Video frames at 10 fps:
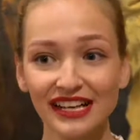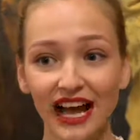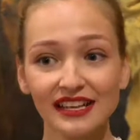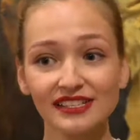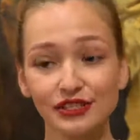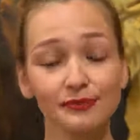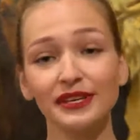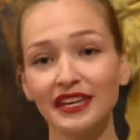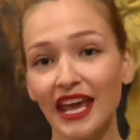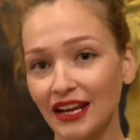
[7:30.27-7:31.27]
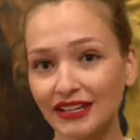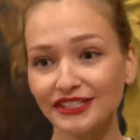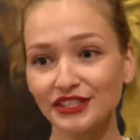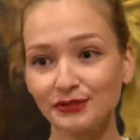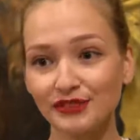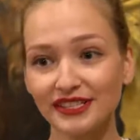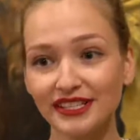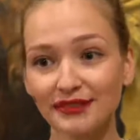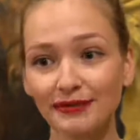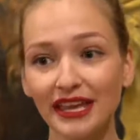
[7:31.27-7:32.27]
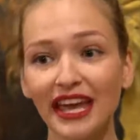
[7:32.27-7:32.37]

a Serbian heritage museum,